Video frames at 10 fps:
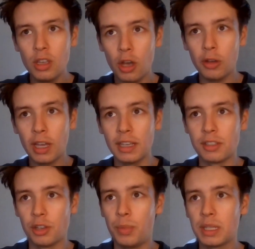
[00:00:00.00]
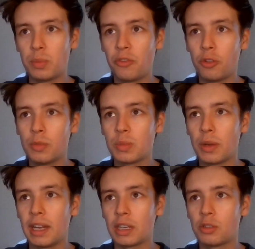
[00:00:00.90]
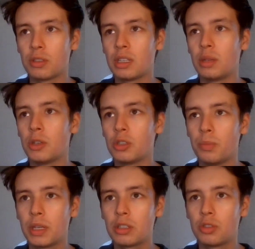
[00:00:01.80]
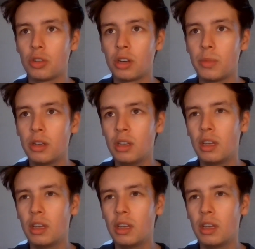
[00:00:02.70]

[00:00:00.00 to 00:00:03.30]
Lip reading: Okay, so Best Performance by an Actress in a Motion Picture Drama.